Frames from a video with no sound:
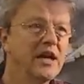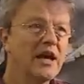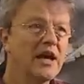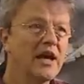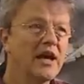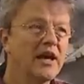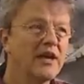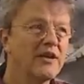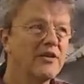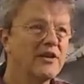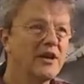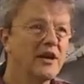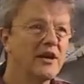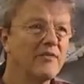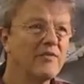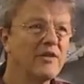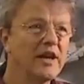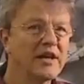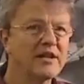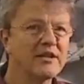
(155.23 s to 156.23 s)
And
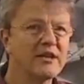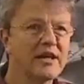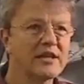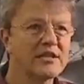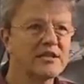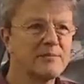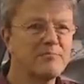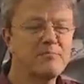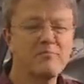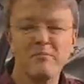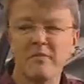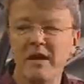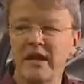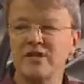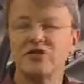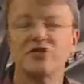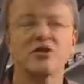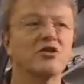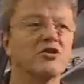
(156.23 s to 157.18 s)
that's a major